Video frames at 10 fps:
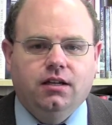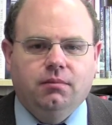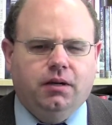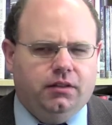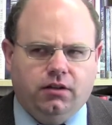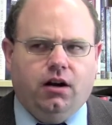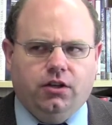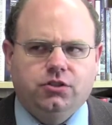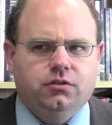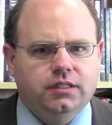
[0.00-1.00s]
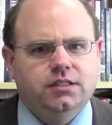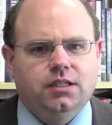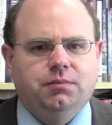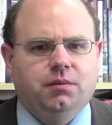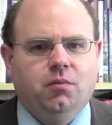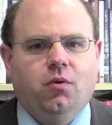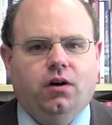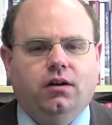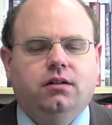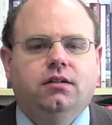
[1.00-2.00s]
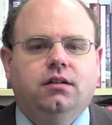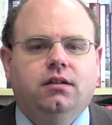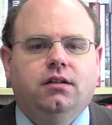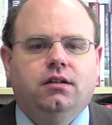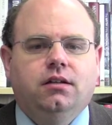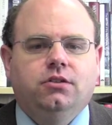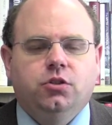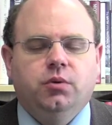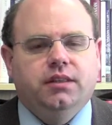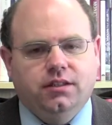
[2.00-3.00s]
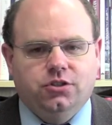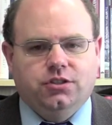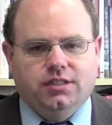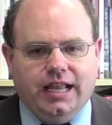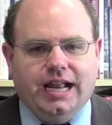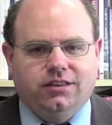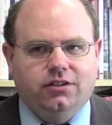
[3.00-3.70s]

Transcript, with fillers: But there also is something more to it than just that.